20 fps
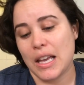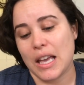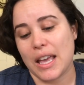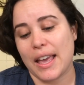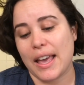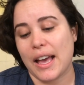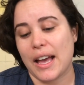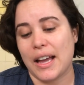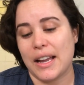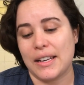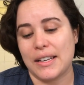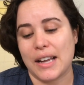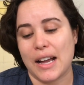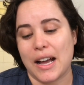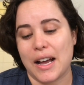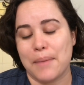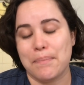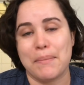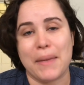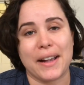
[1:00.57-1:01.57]
and
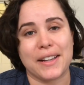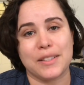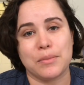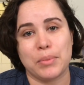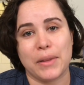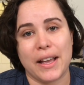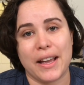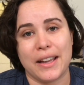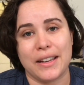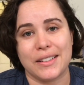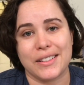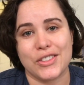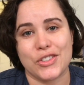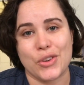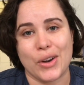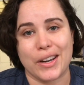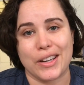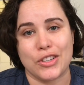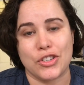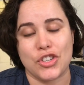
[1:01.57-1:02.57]
Mex Blend
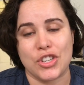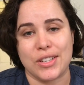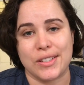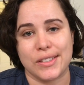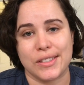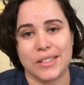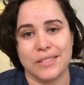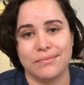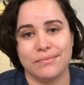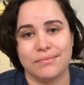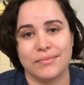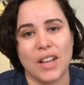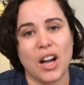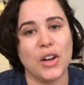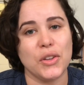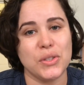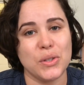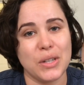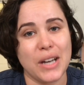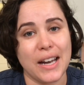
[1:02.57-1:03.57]
shredded cheese.
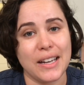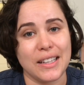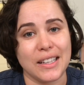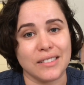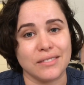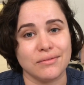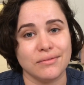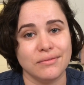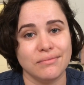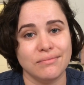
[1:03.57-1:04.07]
Also an onion.